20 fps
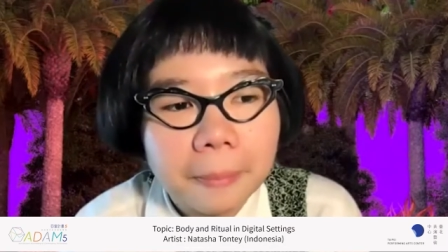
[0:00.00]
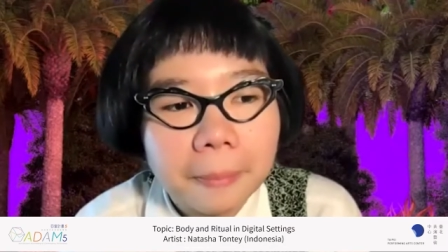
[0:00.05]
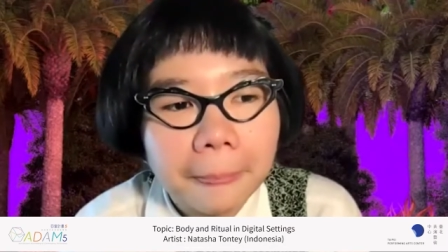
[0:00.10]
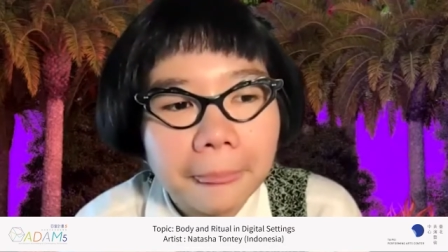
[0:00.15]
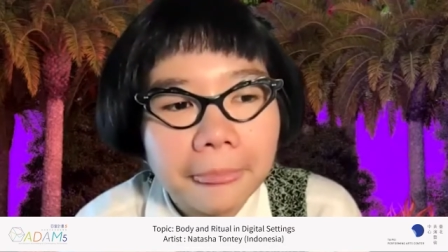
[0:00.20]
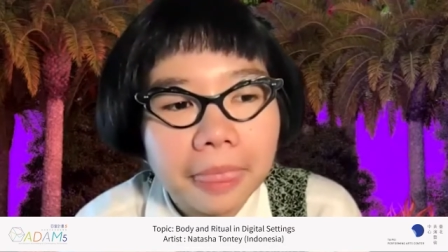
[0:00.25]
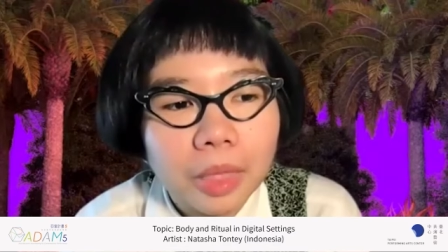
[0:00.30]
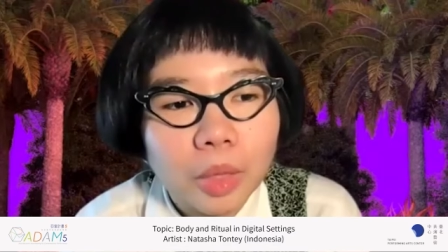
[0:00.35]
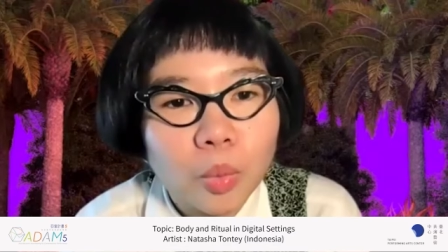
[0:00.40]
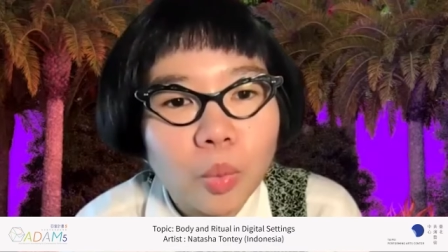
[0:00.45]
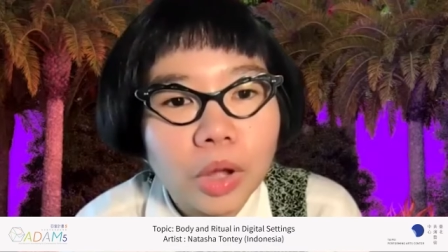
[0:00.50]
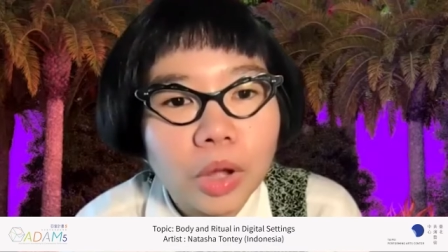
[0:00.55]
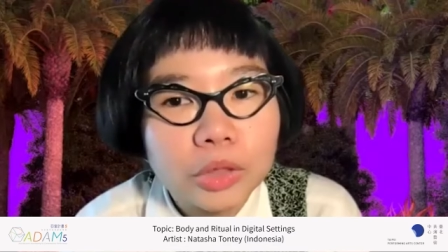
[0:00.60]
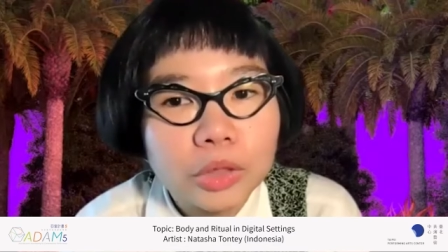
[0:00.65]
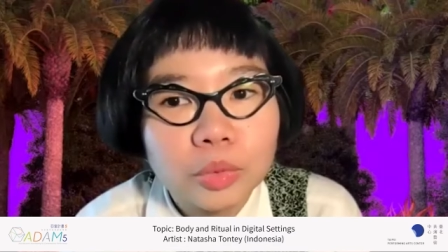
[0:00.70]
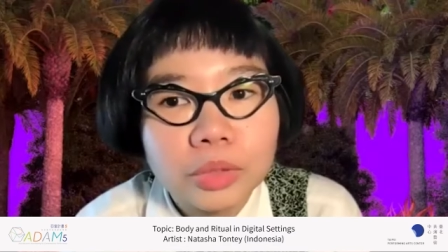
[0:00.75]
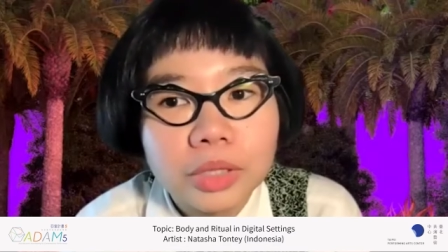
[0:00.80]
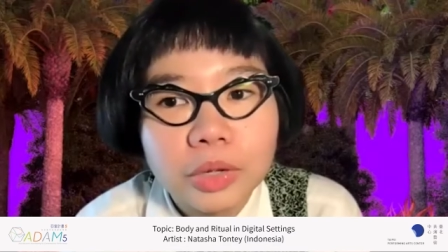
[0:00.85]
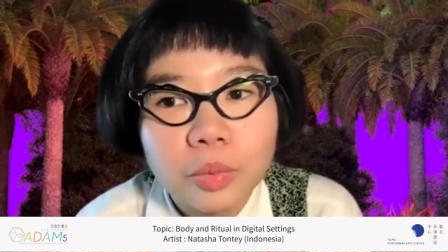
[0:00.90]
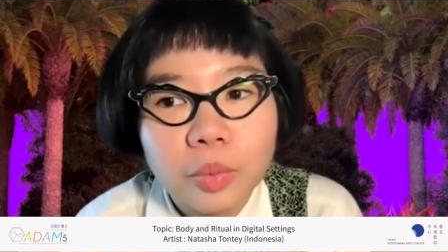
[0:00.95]

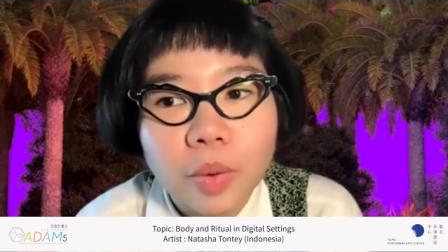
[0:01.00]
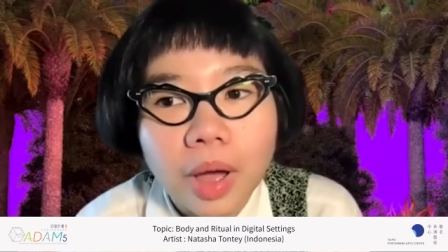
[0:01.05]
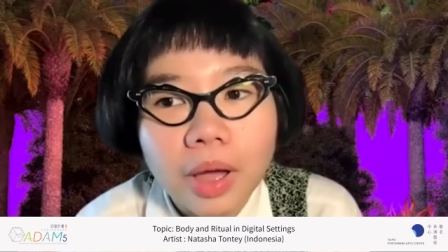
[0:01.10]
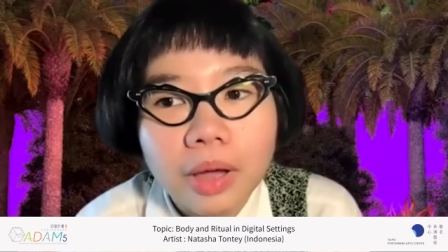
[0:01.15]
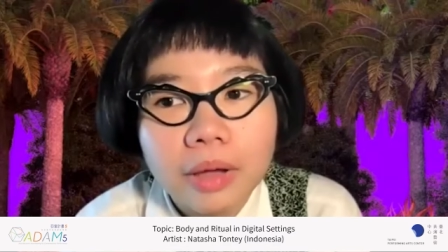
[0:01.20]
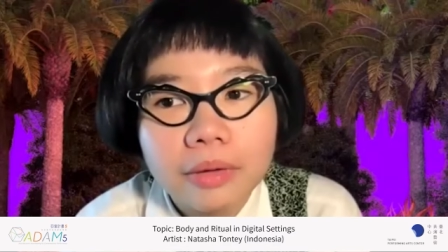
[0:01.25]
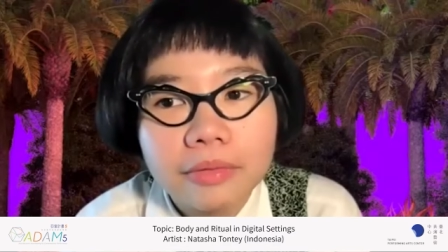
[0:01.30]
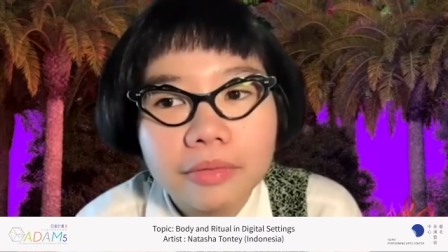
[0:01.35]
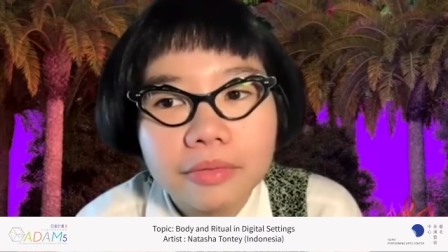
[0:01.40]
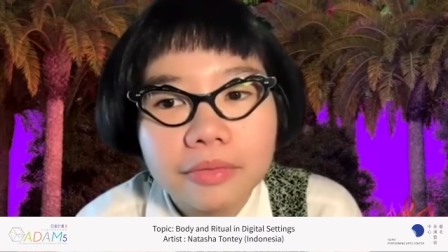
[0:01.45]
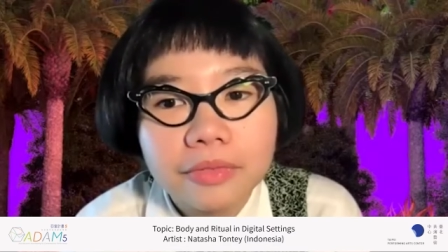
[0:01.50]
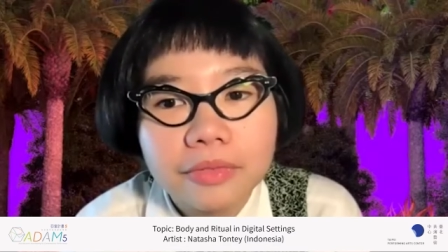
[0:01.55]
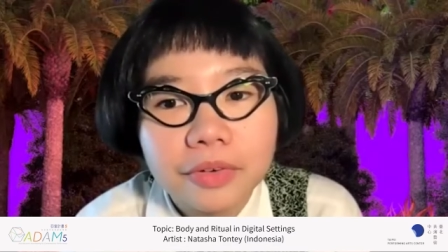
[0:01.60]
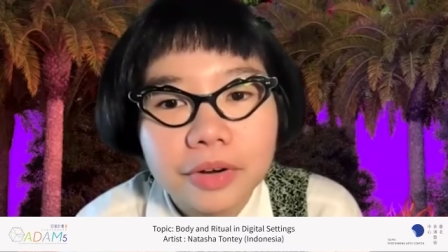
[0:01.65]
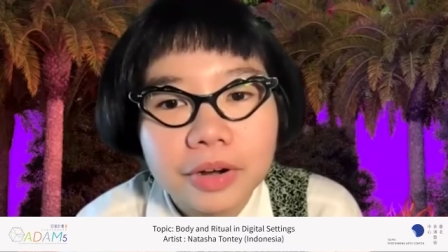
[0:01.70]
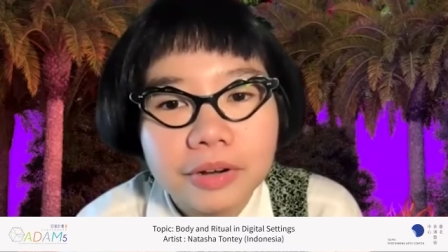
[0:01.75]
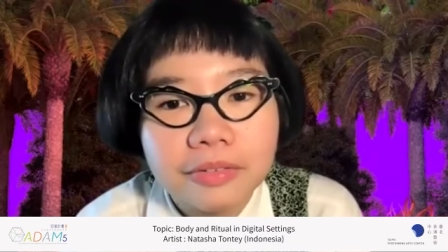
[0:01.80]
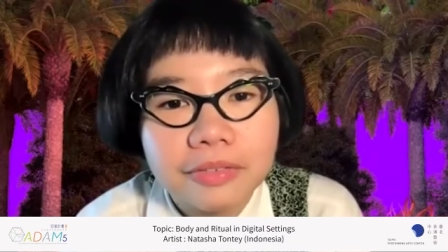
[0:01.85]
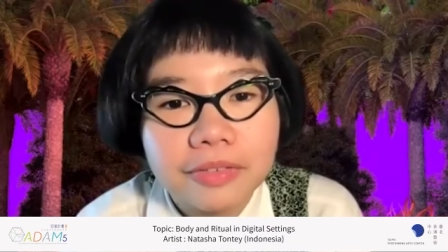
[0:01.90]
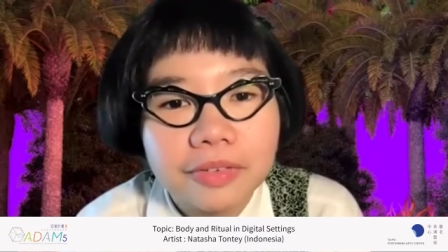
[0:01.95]
Watutiwa
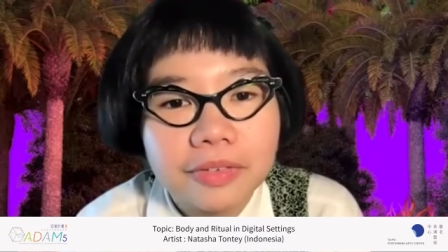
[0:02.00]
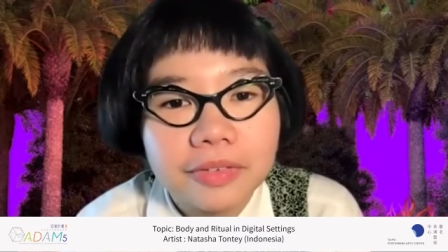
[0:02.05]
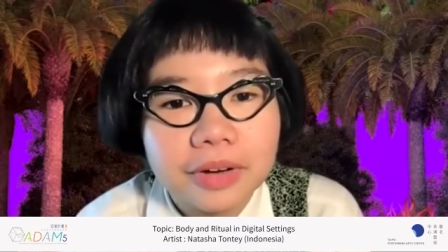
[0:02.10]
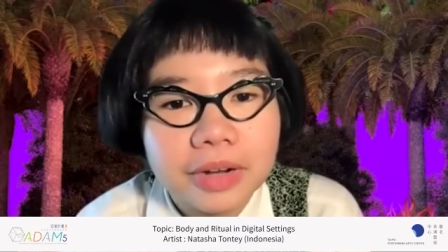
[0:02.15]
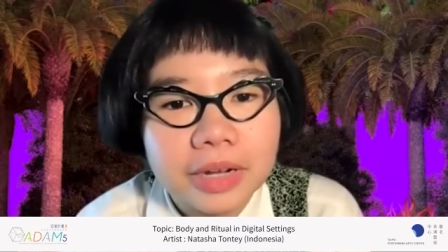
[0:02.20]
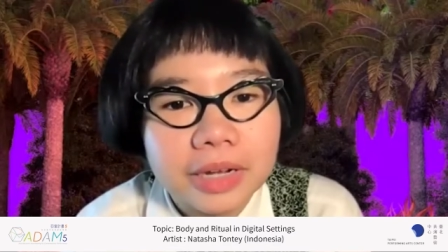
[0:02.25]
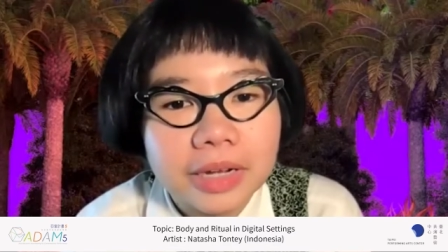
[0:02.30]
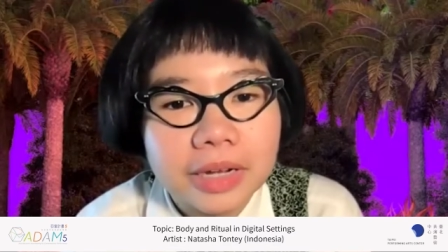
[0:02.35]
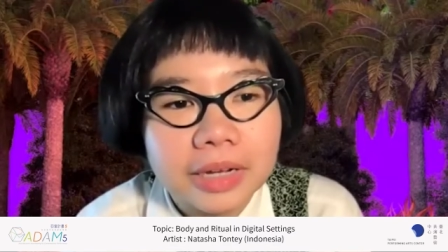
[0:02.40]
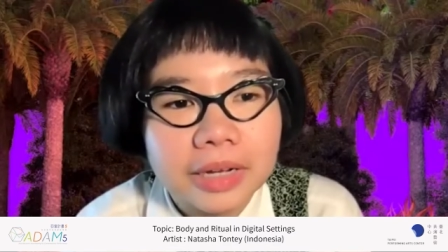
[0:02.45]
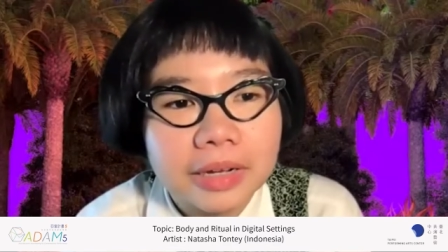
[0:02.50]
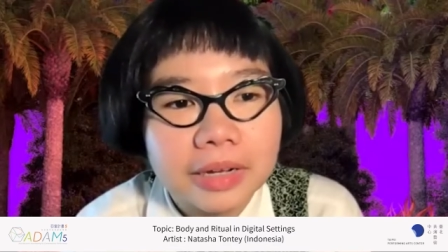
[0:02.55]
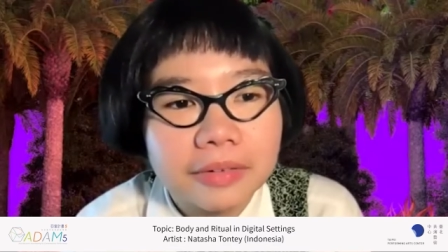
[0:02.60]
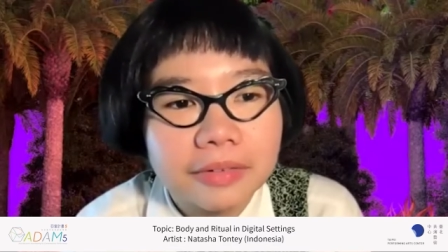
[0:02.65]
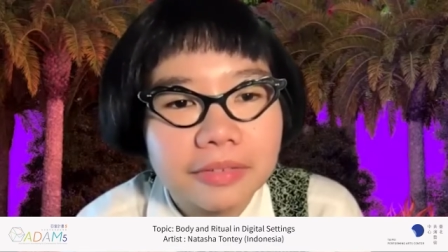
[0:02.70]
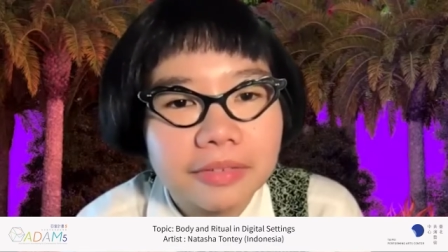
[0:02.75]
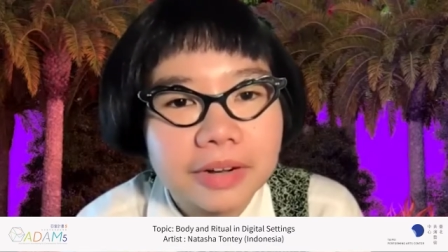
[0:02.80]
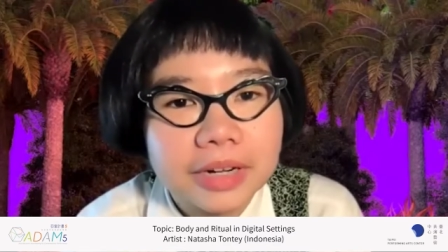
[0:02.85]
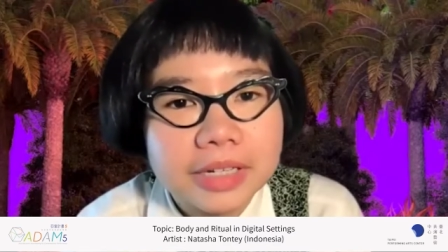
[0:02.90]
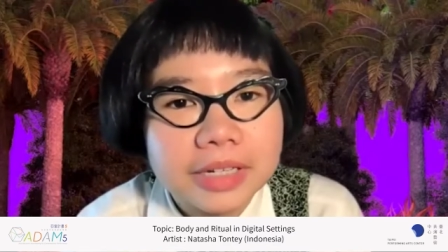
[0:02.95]
for the
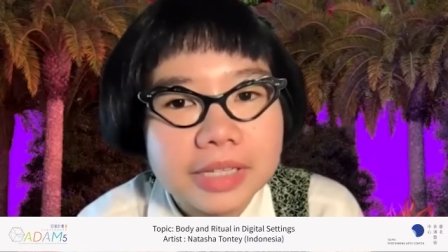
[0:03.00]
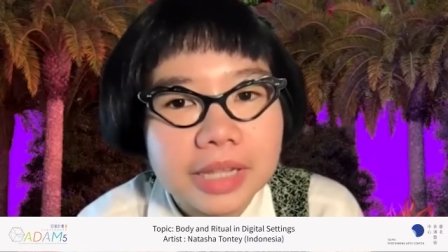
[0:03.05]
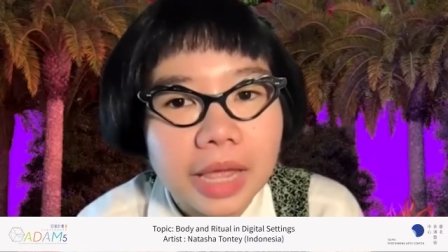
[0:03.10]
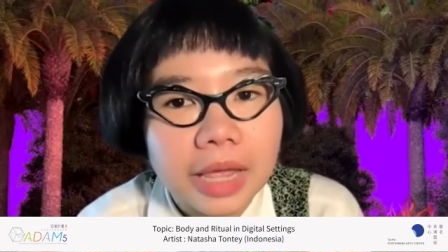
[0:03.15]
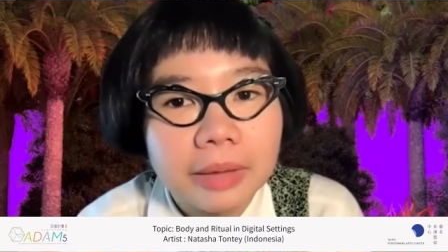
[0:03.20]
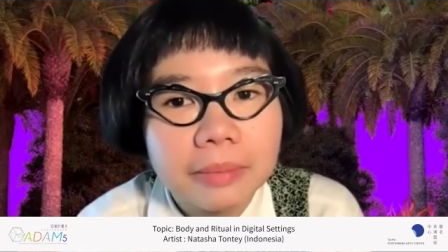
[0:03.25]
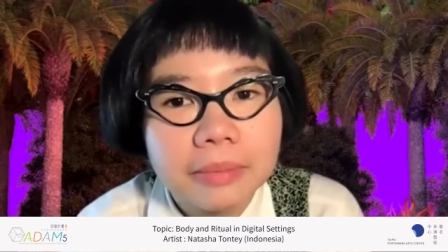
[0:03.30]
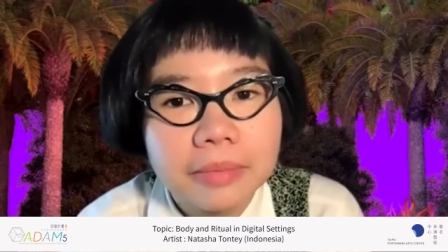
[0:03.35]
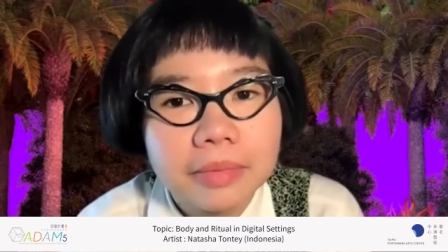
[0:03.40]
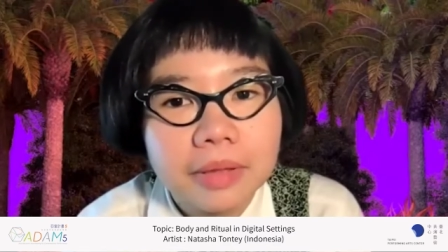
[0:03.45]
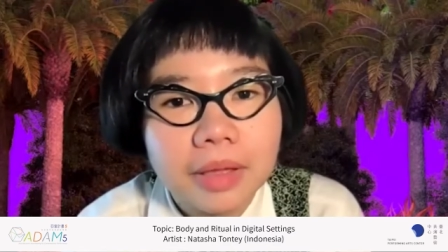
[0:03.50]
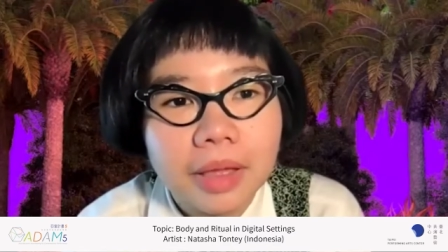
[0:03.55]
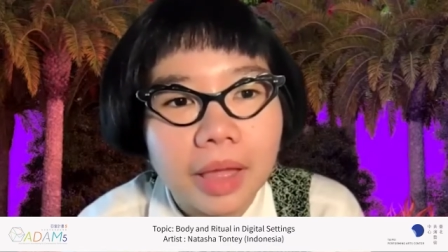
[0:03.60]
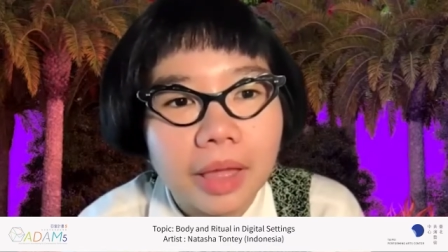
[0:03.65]
first time.